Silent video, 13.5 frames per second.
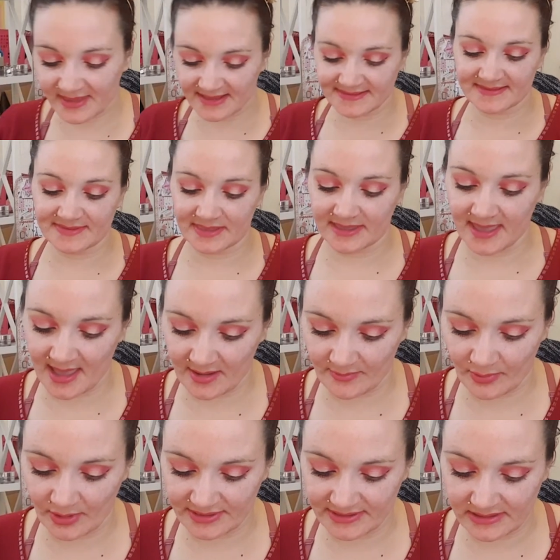This is the Kat
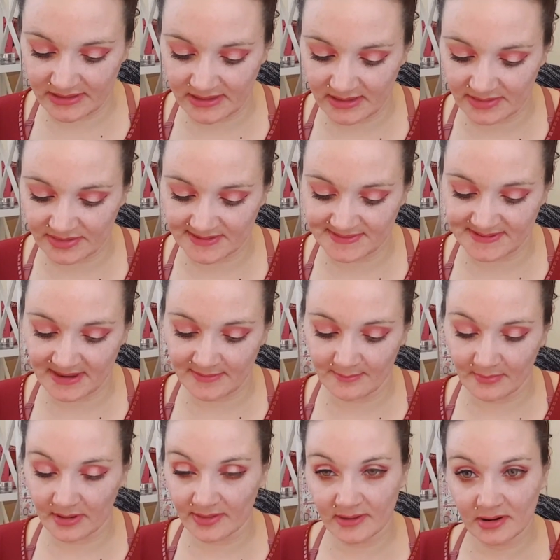Von D in the shade
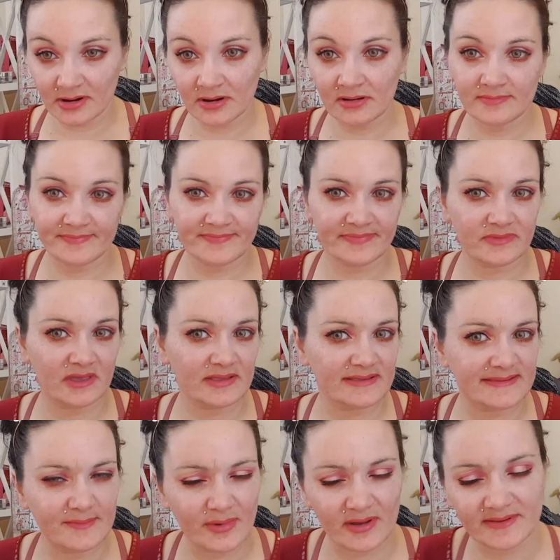Mother. I got
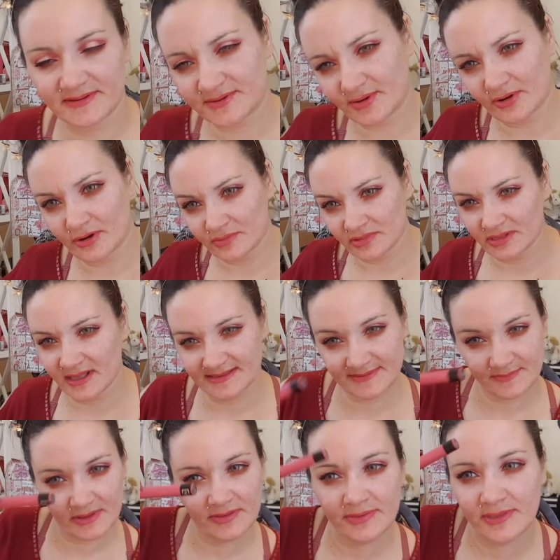this in BoxyCharm
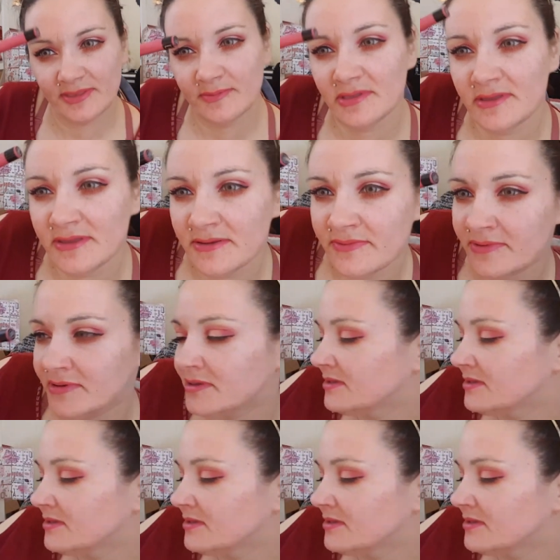last month, I believe.